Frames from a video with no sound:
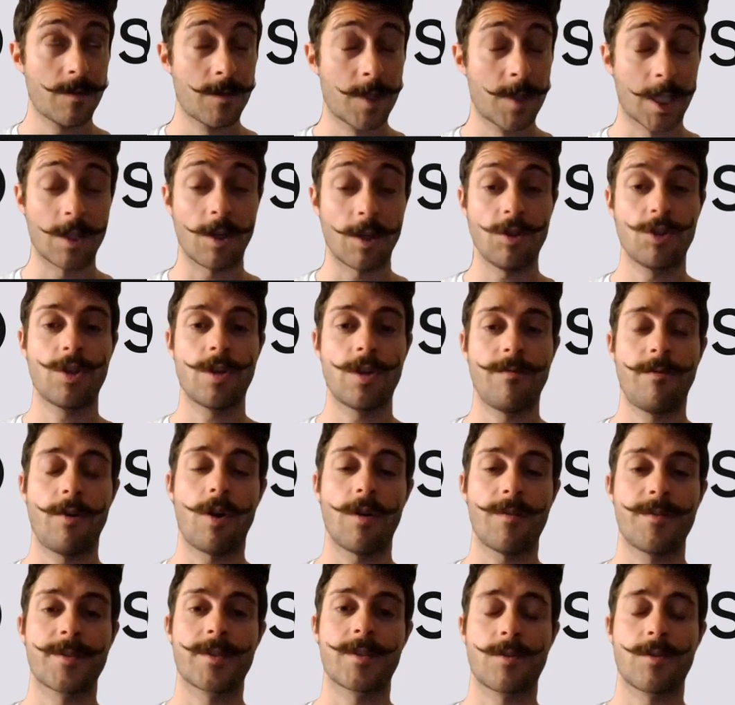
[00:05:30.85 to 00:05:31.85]
technology
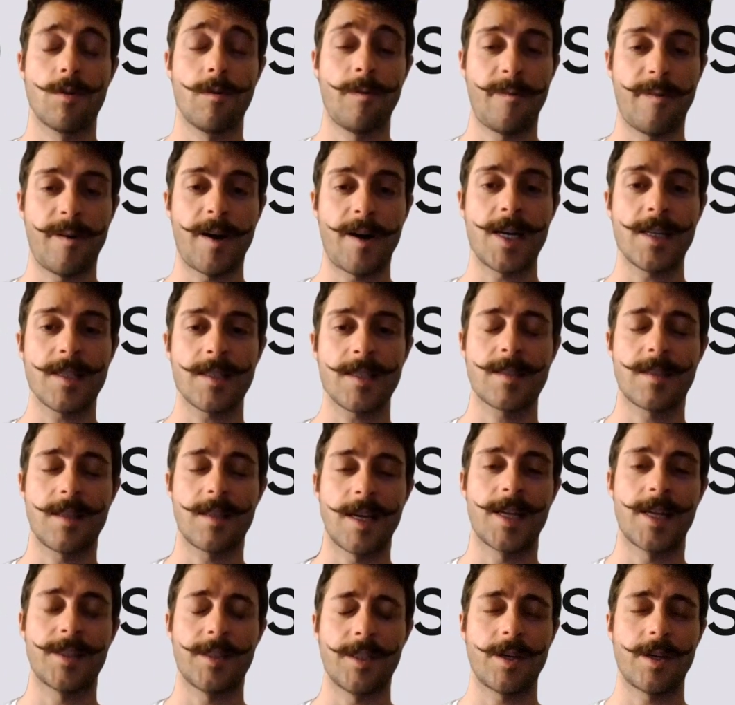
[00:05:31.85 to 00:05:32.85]
evolves so fast
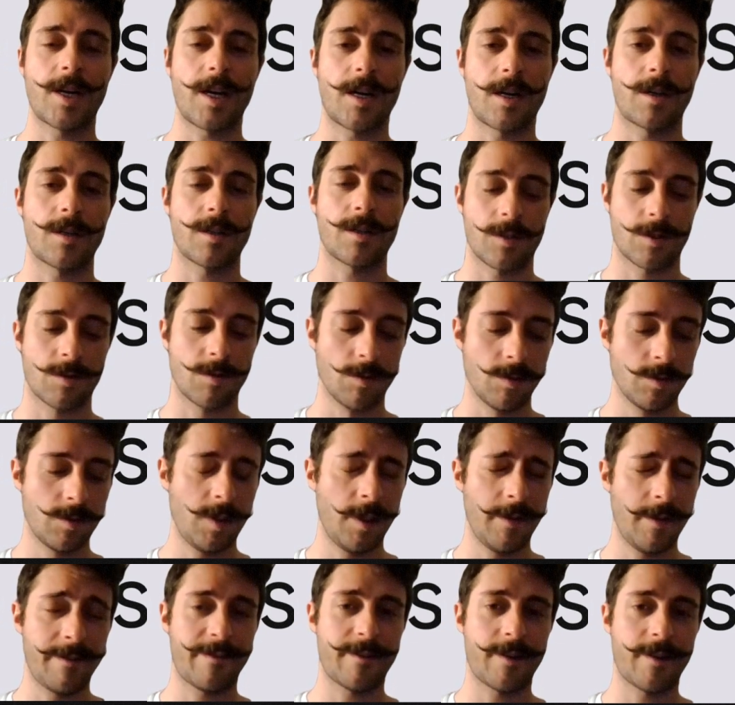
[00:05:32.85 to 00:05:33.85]
and there are so
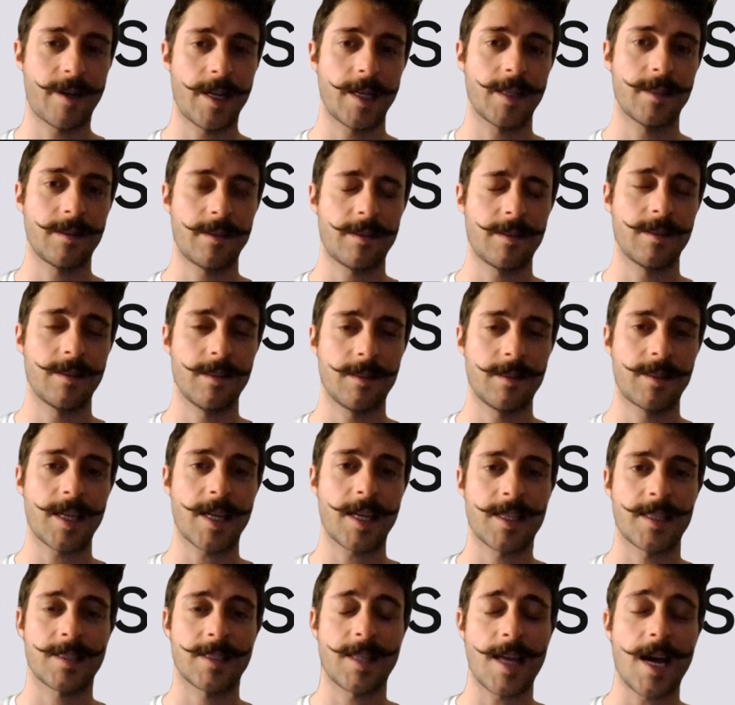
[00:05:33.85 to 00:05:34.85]
different
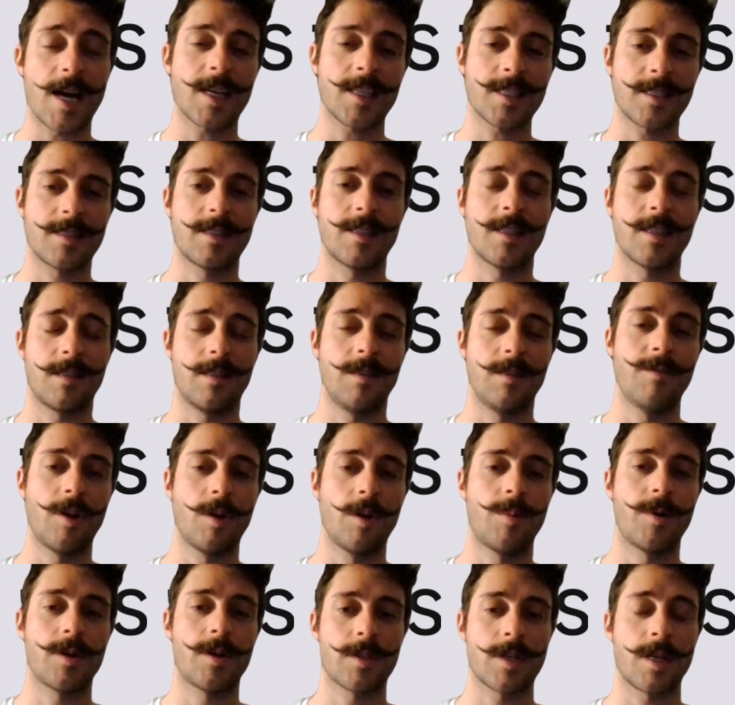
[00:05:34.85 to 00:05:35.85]
tech stacks that
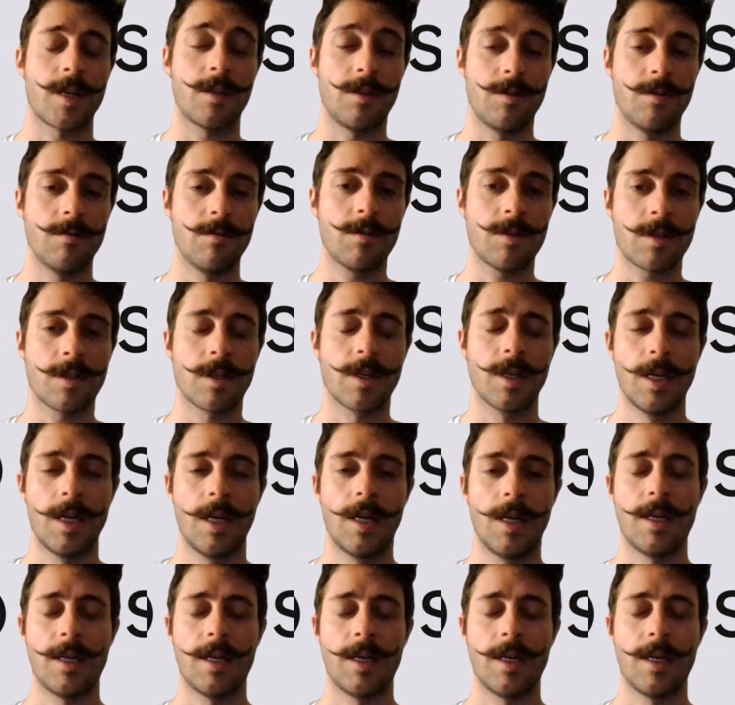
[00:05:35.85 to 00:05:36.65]
developers can use,